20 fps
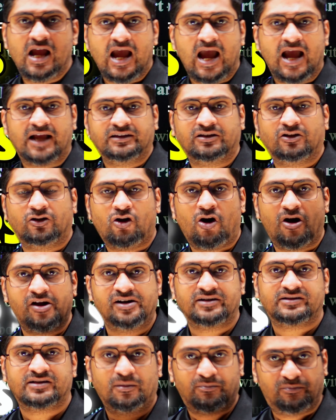and the
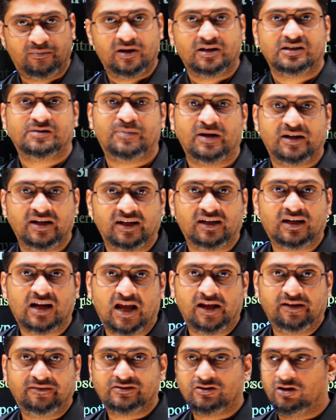lawyers are spending
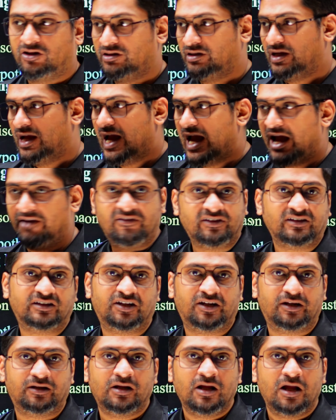lives or having
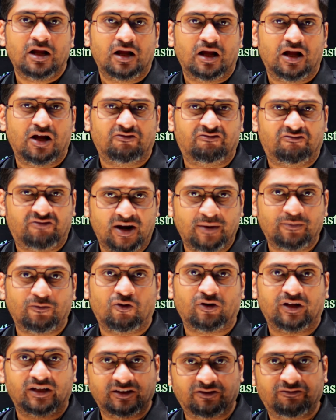the
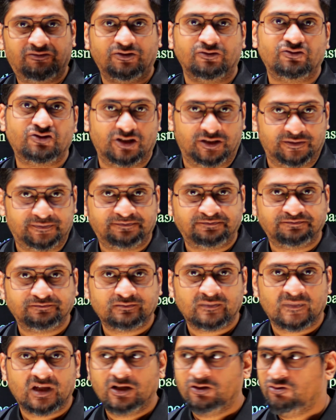framework in the future.
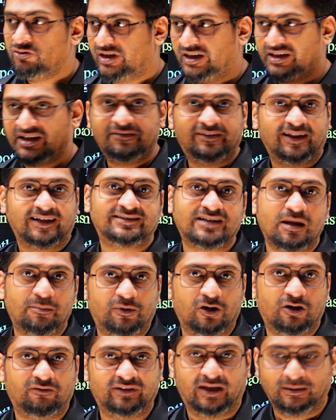You can give the
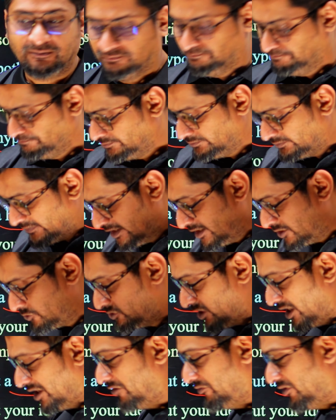example of that. In the
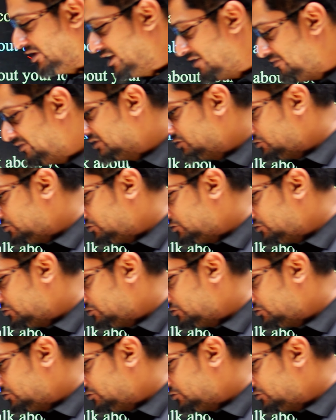society, we live in the